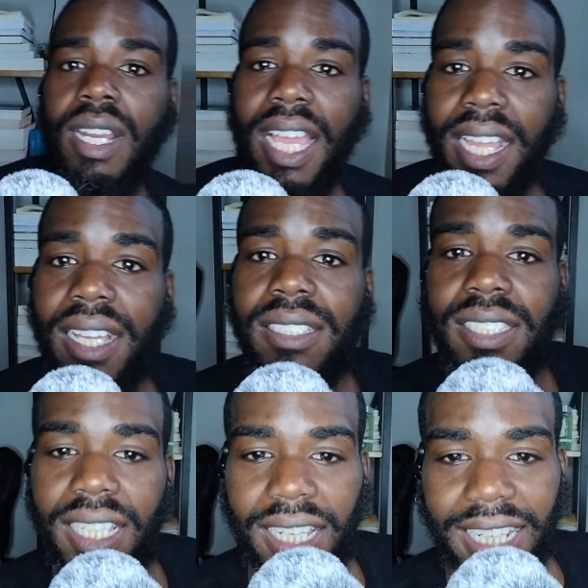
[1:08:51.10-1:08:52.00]
like I
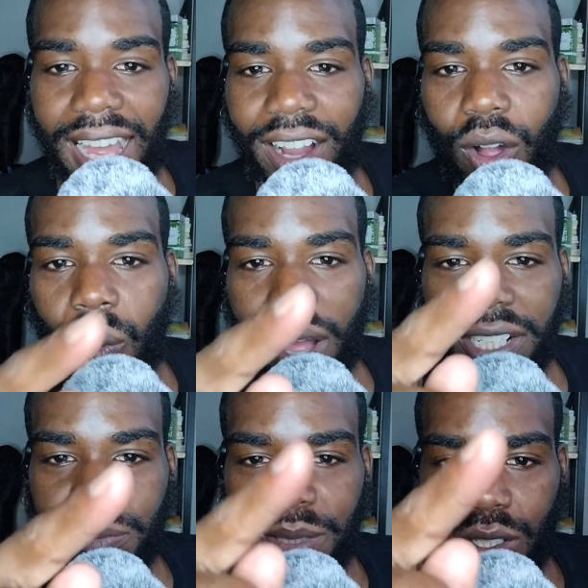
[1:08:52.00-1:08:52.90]
said, y'all gonna
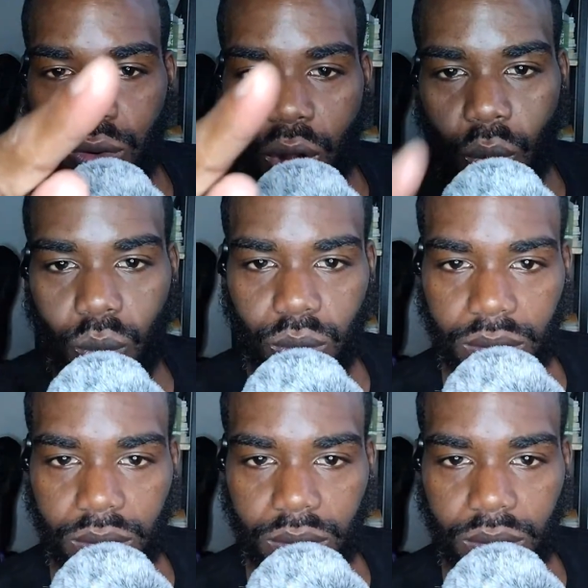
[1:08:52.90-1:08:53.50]
watch me grow.